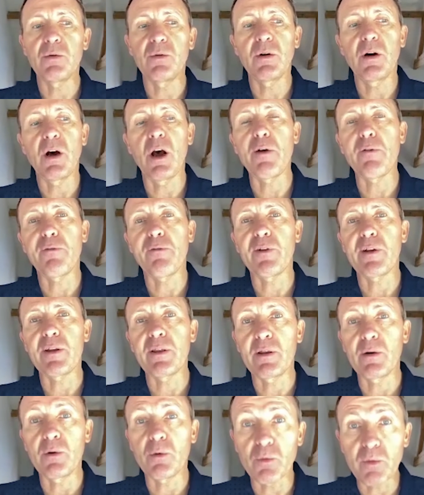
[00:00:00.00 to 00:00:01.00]
hopefully
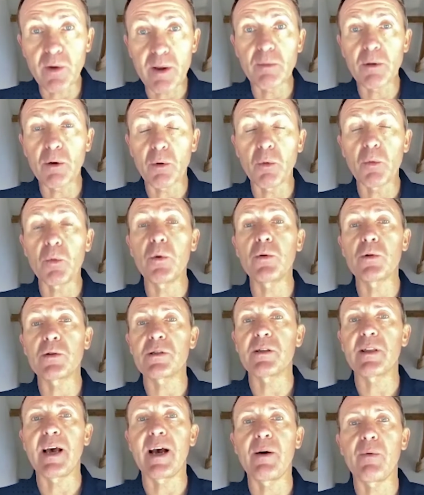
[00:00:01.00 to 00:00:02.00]
they'll reap the rewards
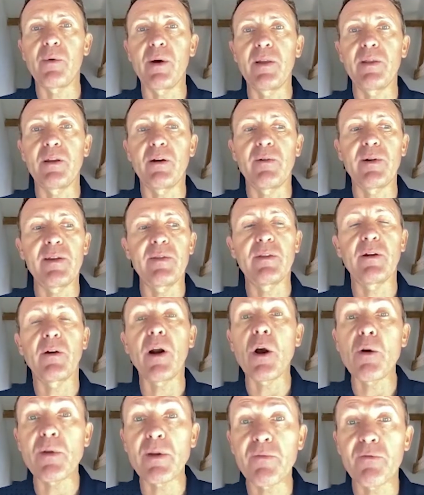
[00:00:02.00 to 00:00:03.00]
of that when they're in their
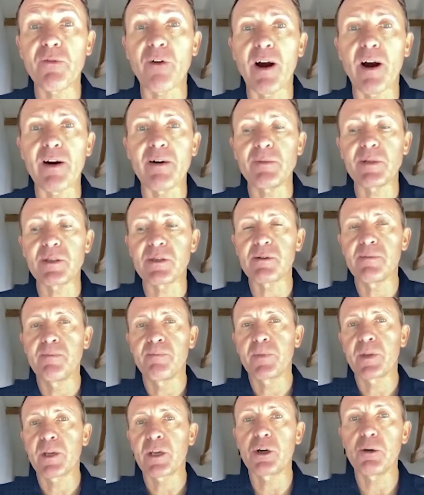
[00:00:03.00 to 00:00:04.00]
own environment,
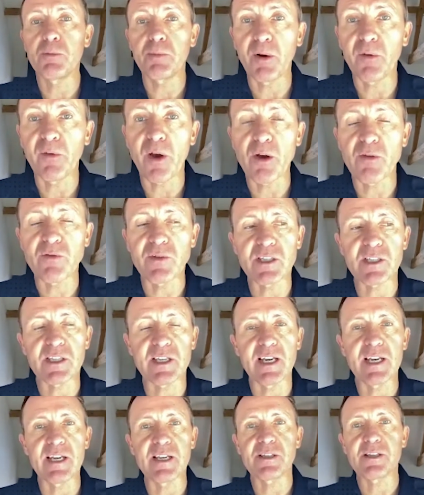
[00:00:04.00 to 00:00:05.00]
a couple of
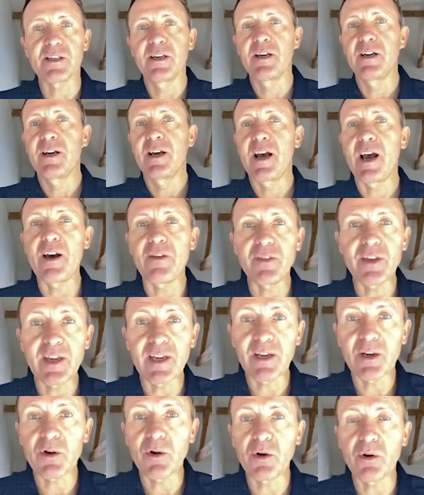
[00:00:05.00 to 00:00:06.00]
overseas at the
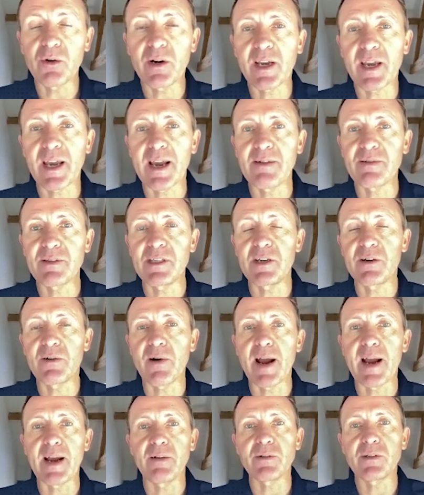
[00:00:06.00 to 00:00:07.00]
Incora County
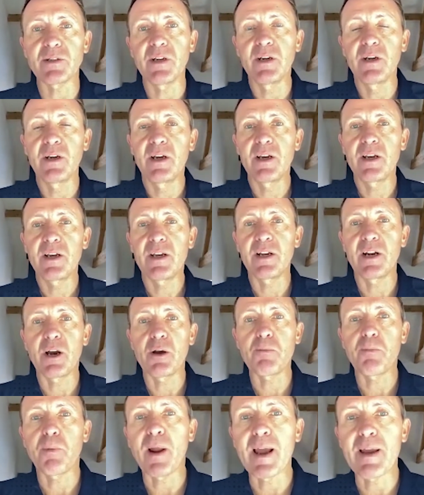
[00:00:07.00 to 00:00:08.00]
ground,
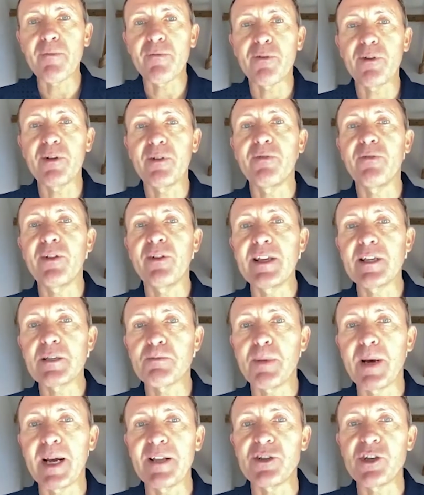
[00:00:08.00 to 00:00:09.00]
playing for this
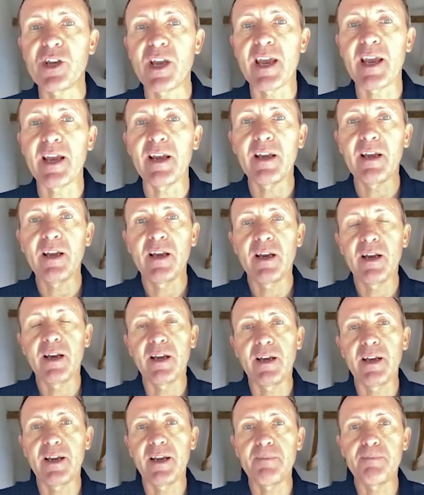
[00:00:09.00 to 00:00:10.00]
badge here,
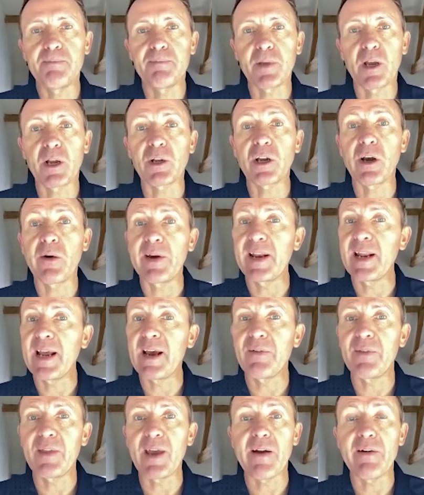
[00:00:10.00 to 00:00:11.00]
and going
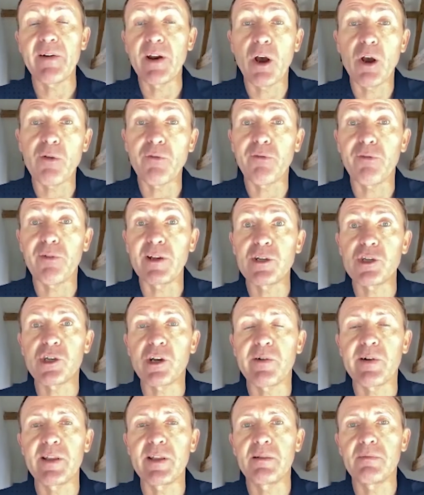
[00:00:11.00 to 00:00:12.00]
out there and hopefully
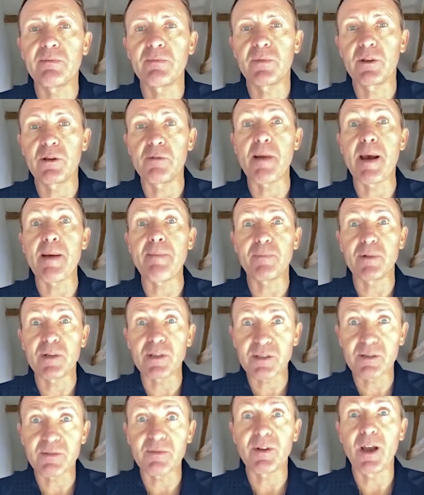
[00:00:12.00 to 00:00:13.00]
showing the
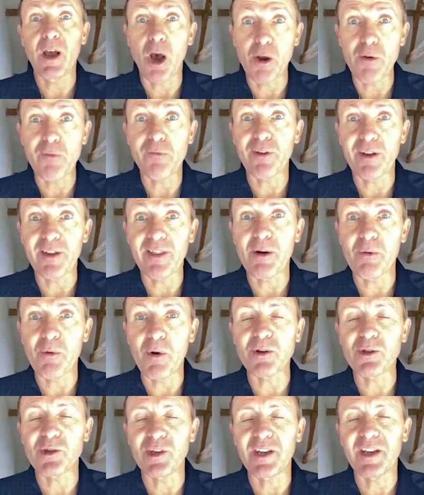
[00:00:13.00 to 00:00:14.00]
members, hopefully they're
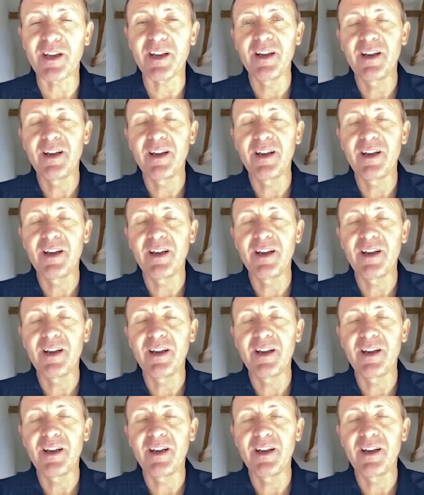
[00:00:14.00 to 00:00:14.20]
watching